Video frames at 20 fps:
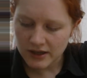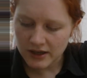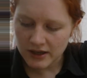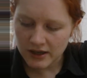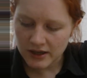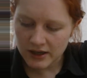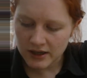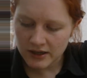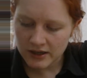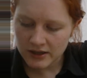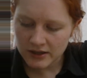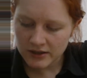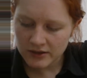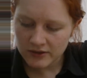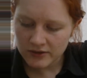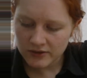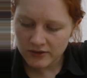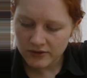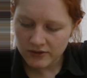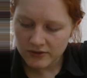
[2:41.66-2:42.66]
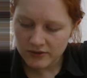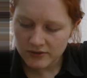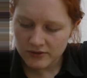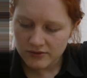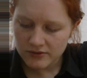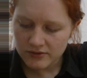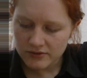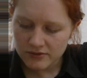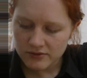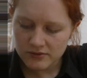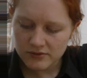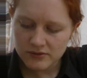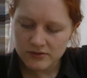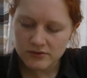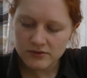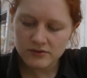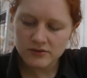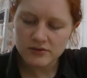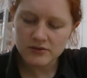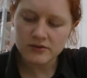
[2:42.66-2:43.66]
And
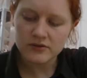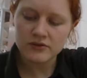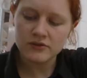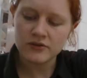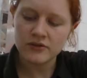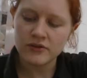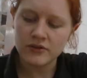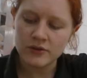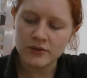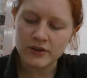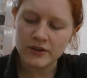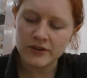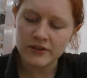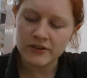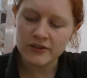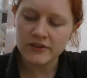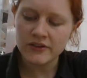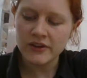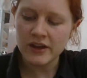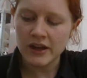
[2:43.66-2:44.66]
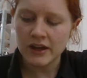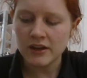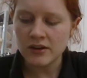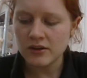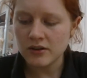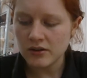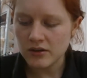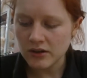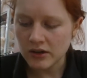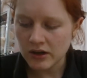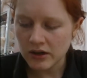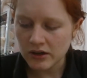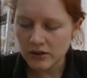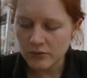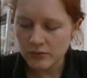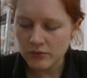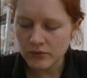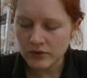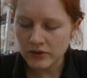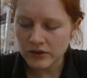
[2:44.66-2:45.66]
so instead,
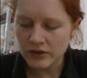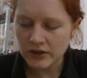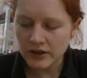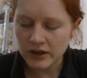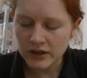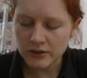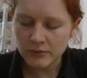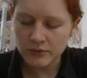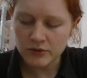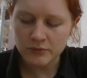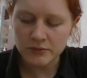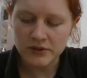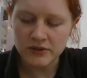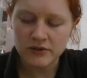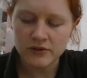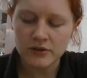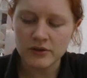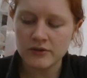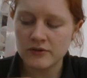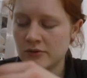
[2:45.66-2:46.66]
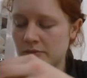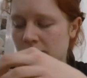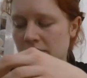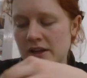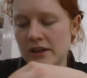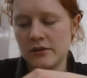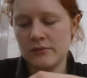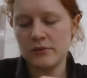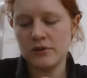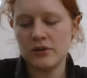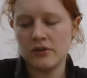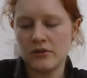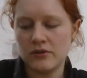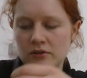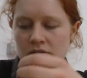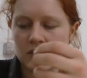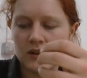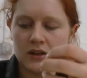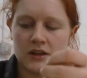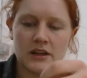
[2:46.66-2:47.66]
what I will be doing from now
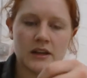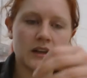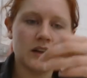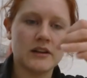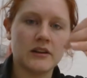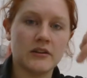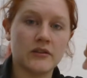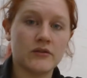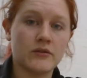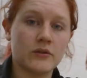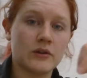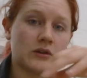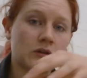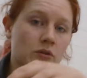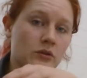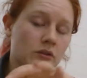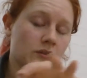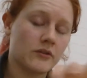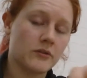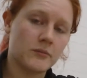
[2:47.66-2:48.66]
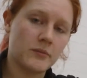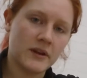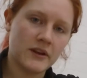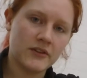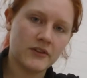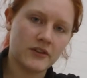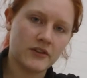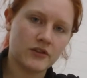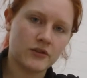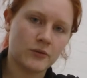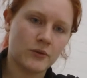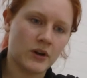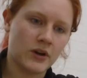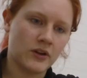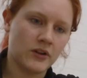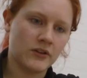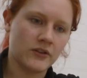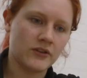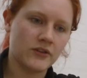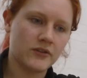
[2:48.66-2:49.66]
on is doing all of the basic
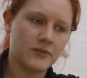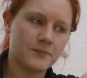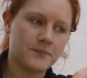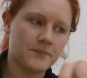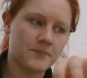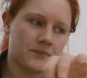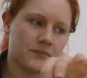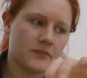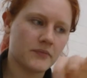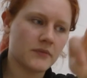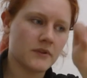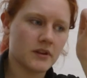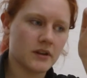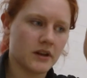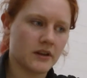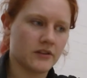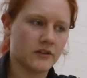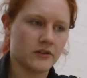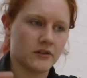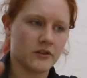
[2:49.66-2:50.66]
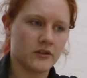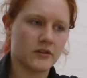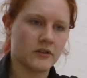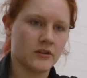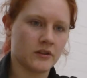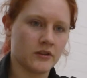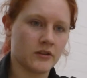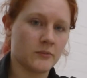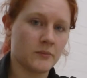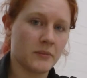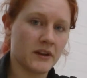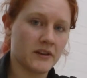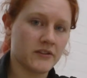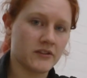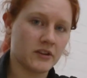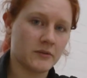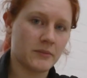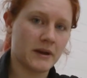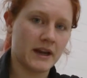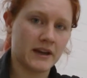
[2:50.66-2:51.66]
toiles, as in the
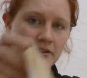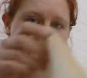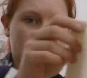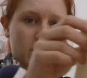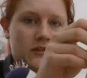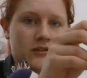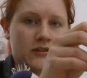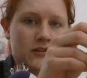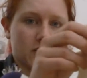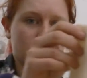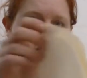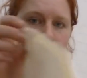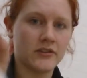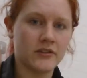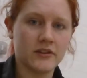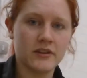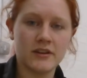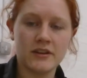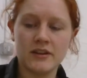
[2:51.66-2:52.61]
basic patterns,